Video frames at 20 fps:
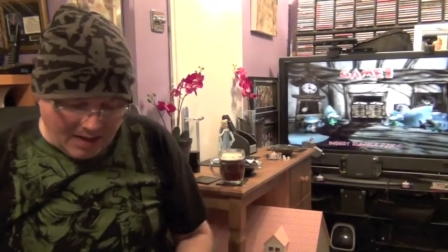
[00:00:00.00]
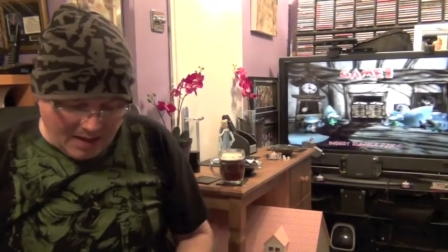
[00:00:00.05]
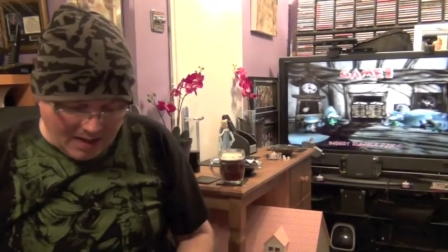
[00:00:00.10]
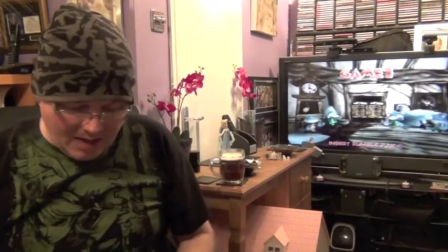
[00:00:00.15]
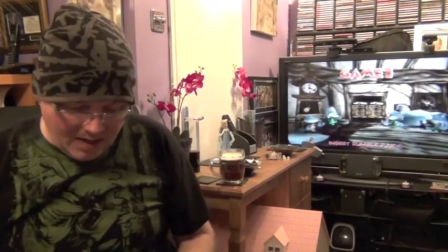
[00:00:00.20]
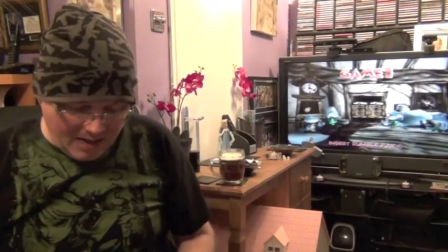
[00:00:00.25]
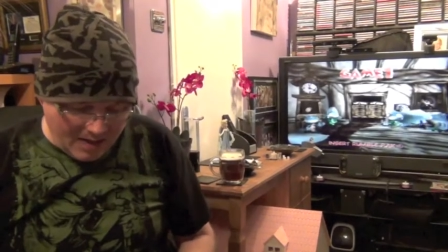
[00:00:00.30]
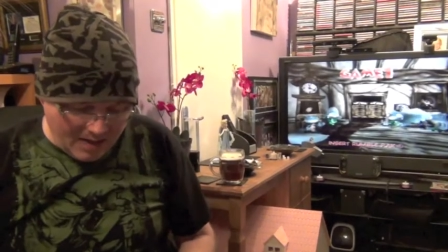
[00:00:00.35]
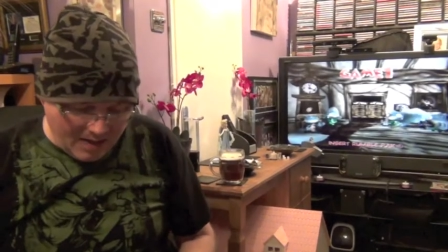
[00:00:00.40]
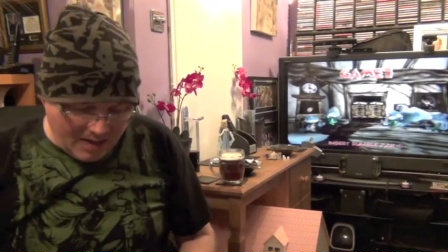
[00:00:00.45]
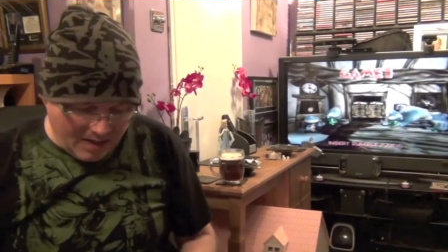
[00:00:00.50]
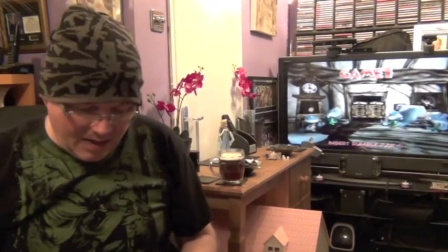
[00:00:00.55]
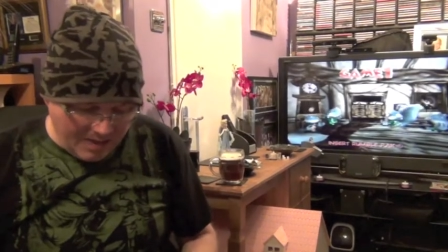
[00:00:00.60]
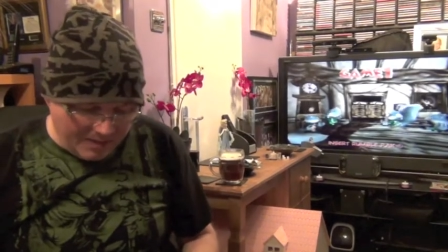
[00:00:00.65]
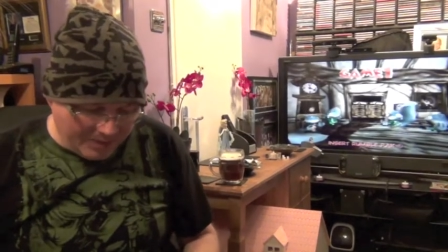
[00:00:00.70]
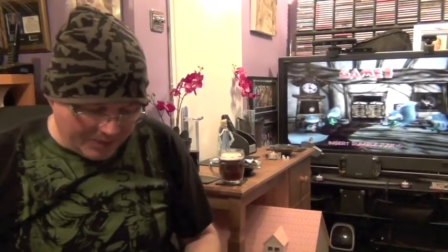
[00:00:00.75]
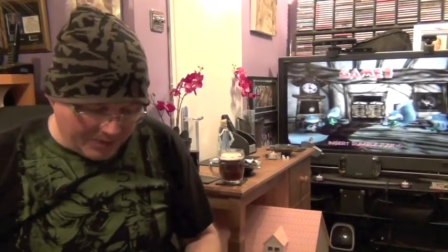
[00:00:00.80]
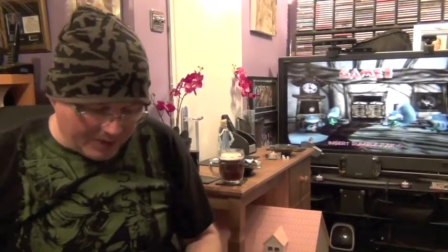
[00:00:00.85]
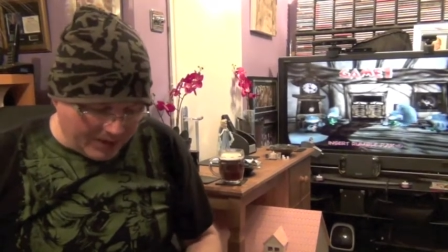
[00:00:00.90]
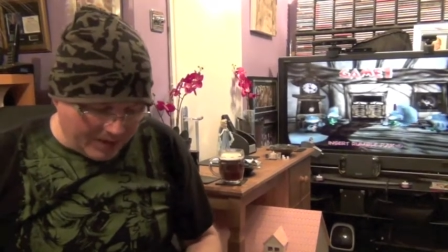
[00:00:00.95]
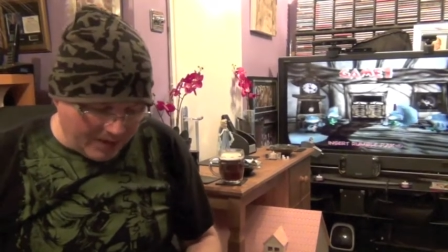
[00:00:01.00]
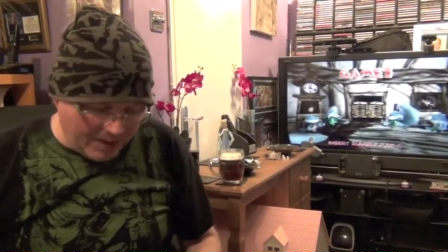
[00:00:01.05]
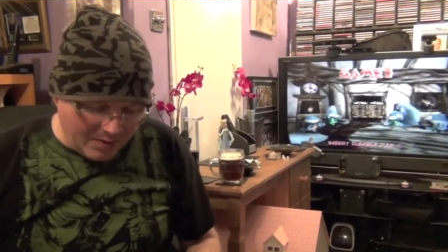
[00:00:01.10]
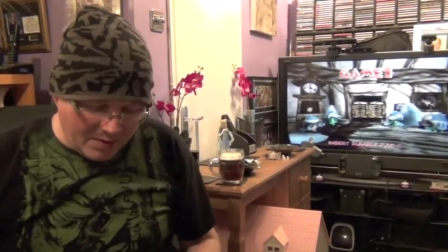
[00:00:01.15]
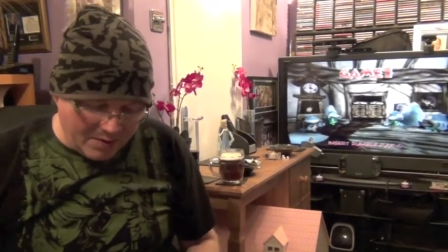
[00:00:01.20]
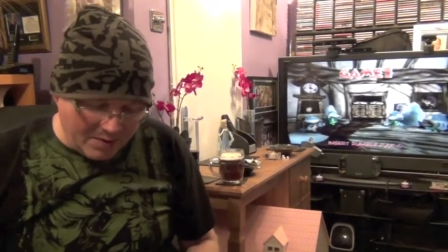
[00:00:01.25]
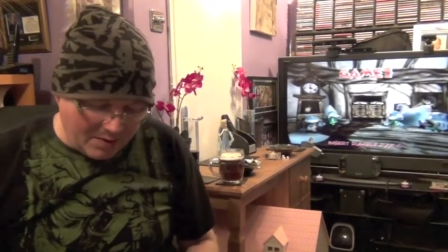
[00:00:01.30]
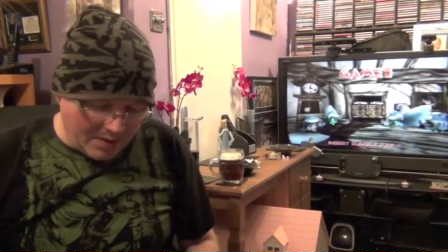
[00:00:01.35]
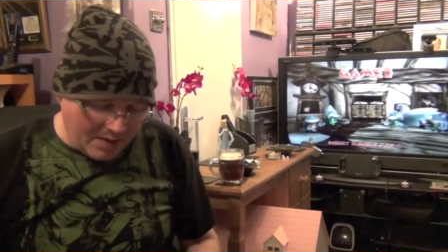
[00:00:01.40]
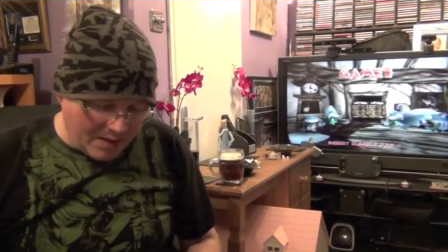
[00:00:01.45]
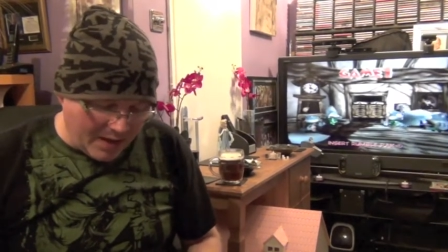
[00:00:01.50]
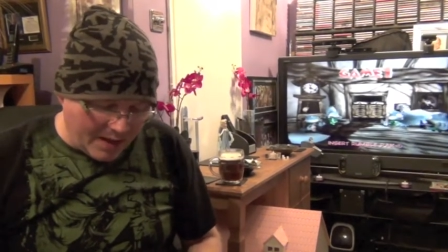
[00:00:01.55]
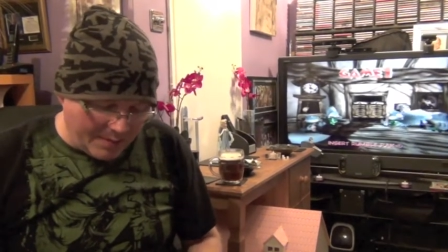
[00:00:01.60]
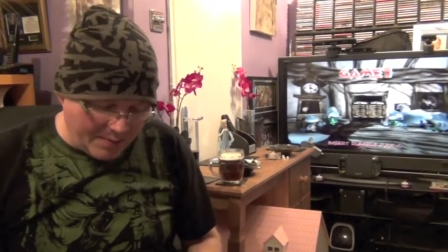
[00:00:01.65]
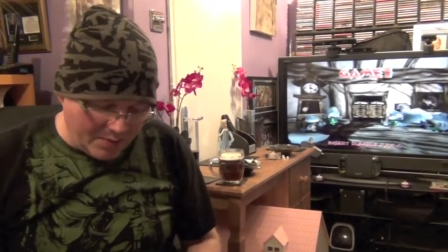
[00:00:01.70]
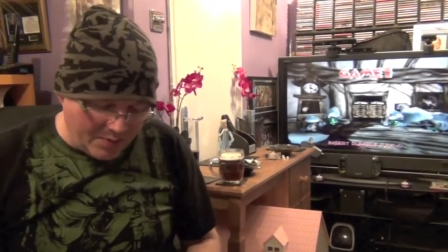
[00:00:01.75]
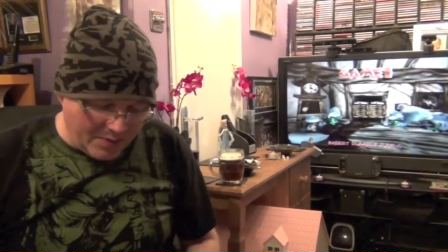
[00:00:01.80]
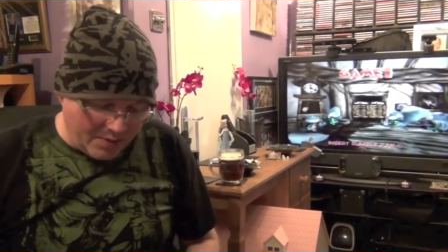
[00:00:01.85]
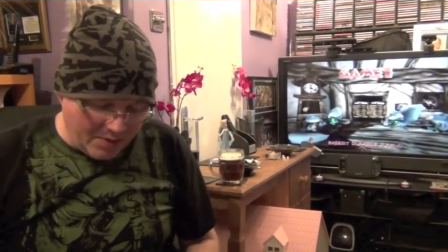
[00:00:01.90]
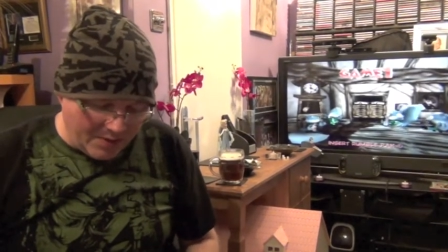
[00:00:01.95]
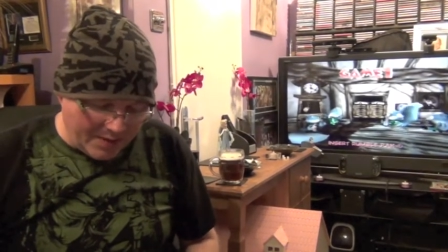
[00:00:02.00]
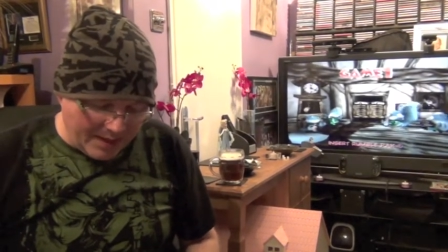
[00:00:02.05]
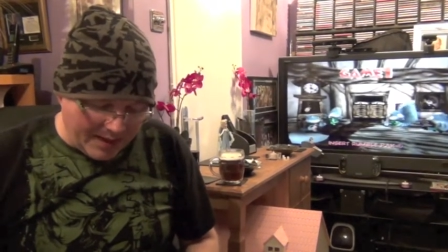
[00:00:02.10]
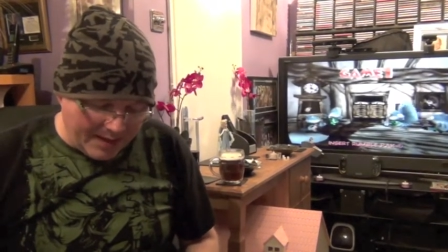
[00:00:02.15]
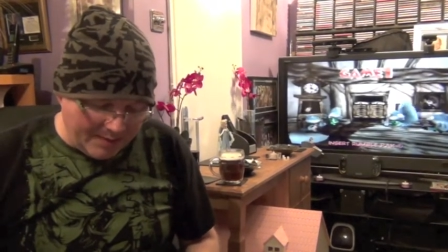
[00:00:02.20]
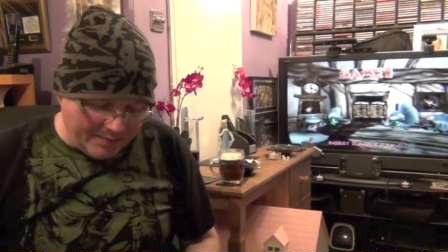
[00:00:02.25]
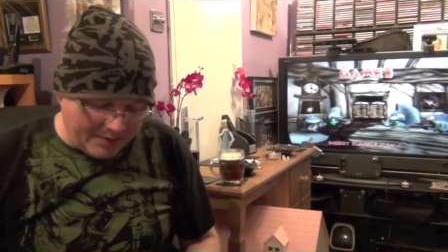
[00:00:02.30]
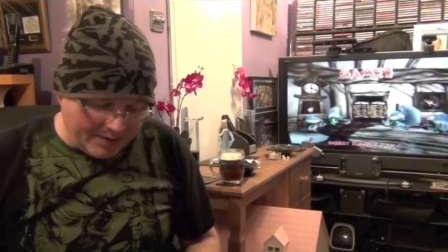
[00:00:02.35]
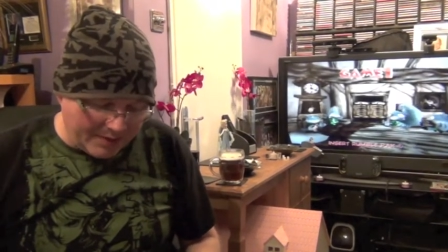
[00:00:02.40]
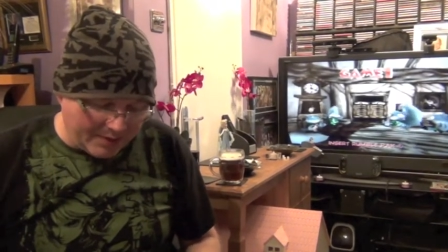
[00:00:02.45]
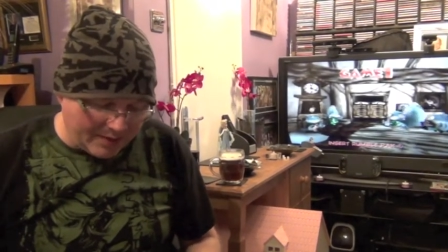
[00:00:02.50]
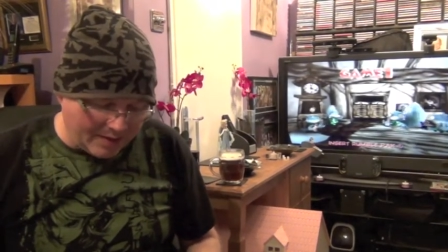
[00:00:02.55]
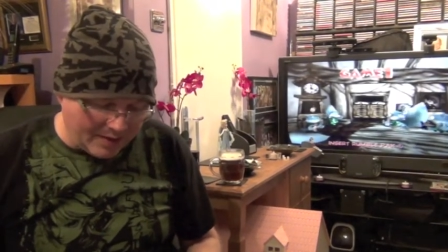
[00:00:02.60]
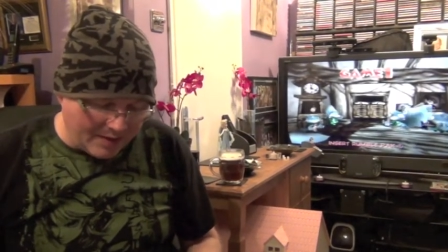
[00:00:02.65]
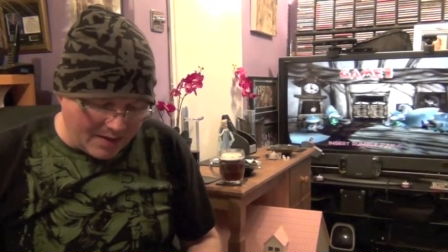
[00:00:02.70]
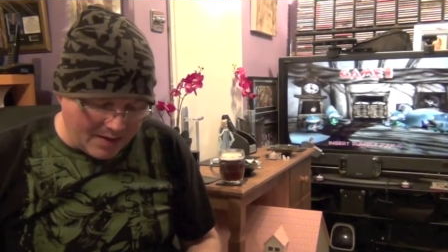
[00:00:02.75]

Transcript: A couple of new games.